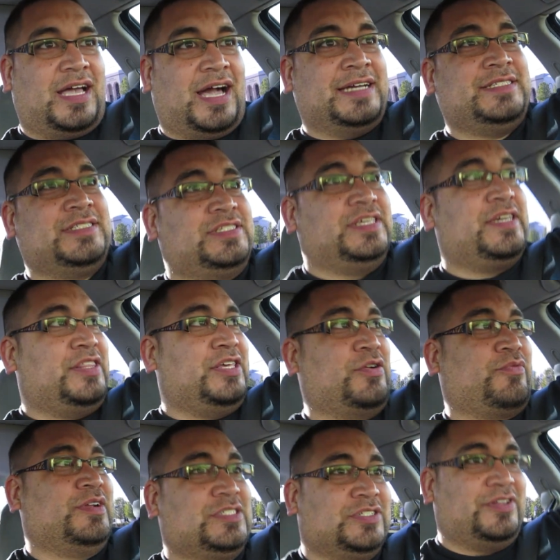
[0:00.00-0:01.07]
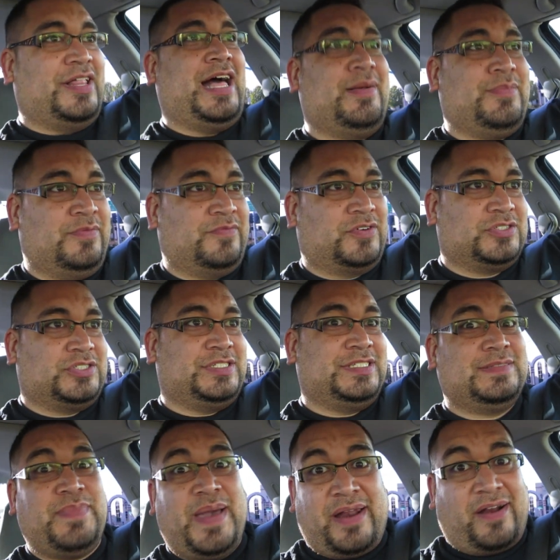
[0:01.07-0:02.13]
I just think the original album version
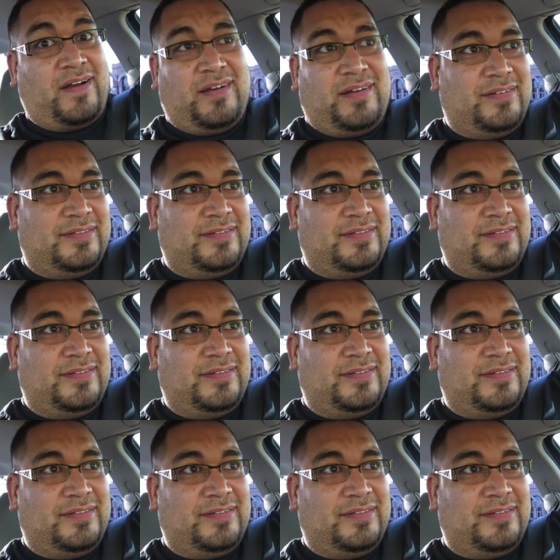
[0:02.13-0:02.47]
is better.